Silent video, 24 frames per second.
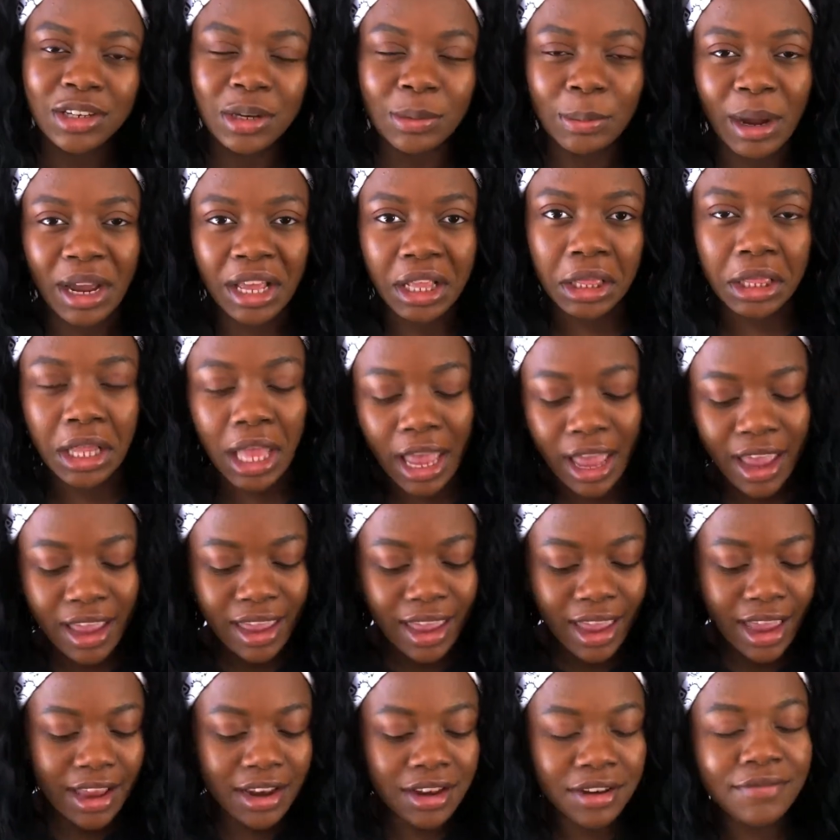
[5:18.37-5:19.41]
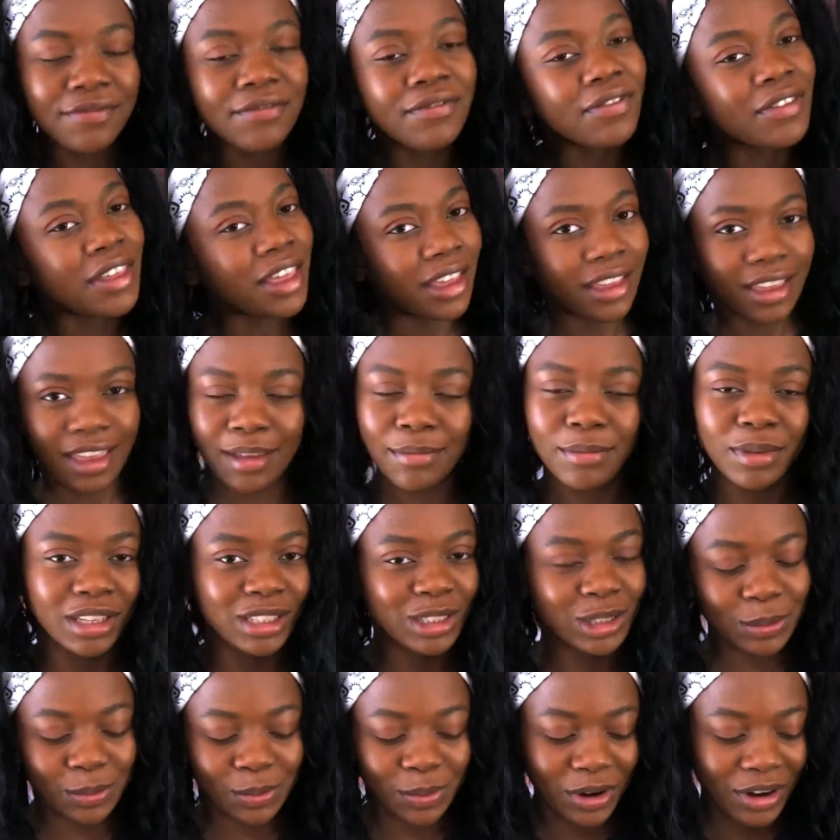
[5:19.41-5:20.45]
to my leg and can be
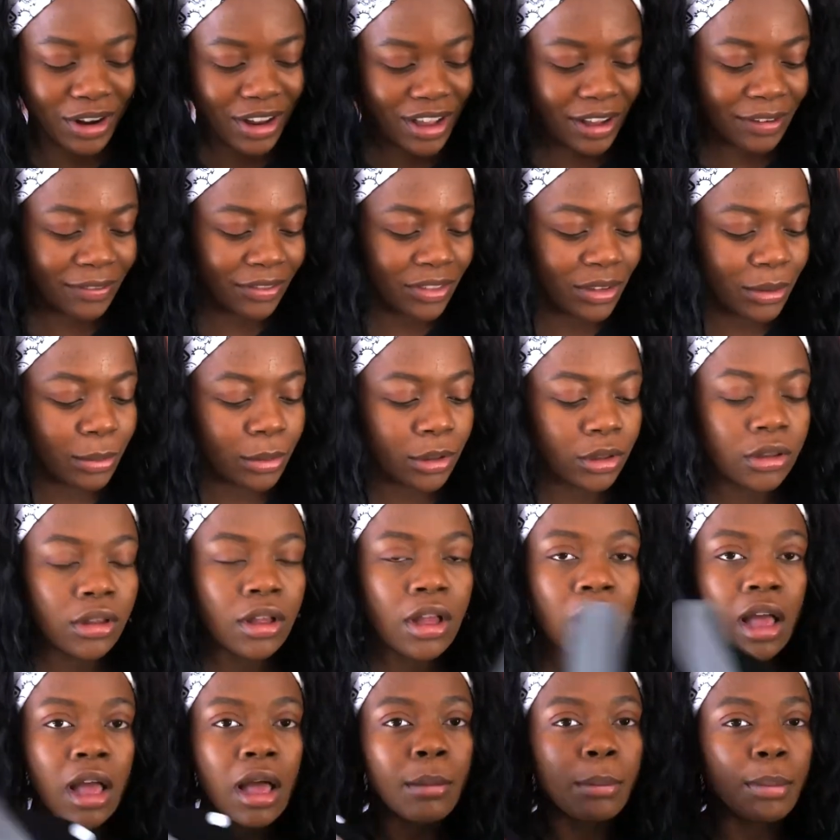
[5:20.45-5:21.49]
super uncomfortable.